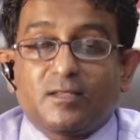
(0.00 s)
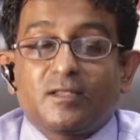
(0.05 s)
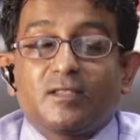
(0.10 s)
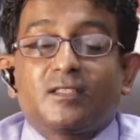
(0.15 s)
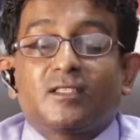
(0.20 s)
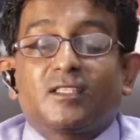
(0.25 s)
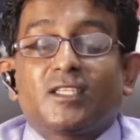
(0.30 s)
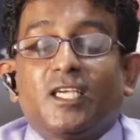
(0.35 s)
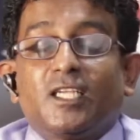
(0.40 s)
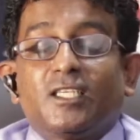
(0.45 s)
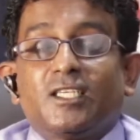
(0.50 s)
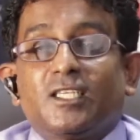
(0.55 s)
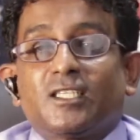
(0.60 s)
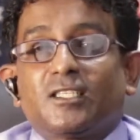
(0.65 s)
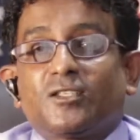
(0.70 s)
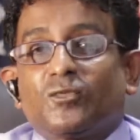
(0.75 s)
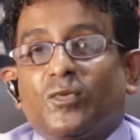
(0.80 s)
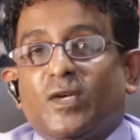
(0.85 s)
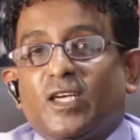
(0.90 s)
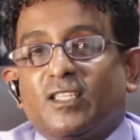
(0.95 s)

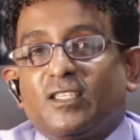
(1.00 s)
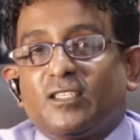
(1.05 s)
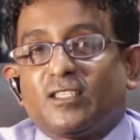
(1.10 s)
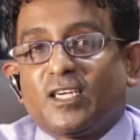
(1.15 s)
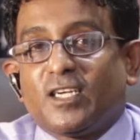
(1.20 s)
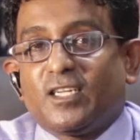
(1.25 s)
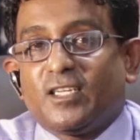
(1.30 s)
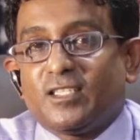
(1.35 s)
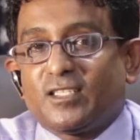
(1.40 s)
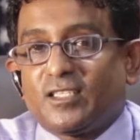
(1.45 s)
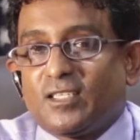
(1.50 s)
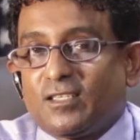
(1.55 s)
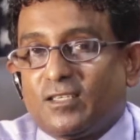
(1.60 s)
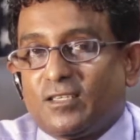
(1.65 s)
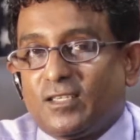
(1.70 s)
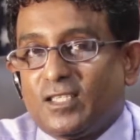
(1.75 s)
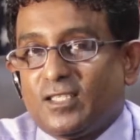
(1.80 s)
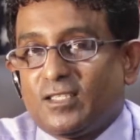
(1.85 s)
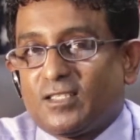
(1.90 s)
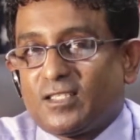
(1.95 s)
stages where the child is in
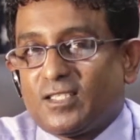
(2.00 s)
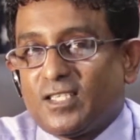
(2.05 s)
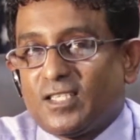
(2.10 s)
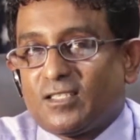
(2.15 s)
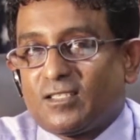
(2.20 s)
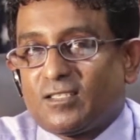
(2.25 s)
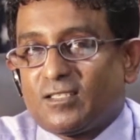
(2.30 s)
grade 6,